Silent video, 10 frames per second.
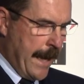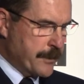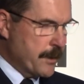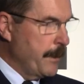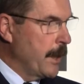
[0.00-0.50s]

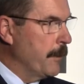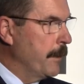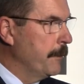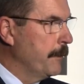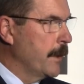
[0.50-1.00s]
as a
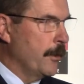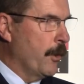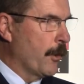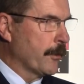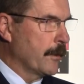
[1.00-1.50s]
minimum,
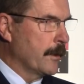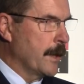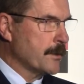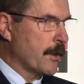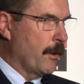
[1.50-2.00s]
not
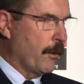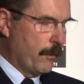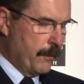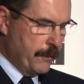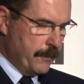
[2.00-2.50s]
as a
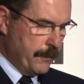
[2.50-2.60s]
goal.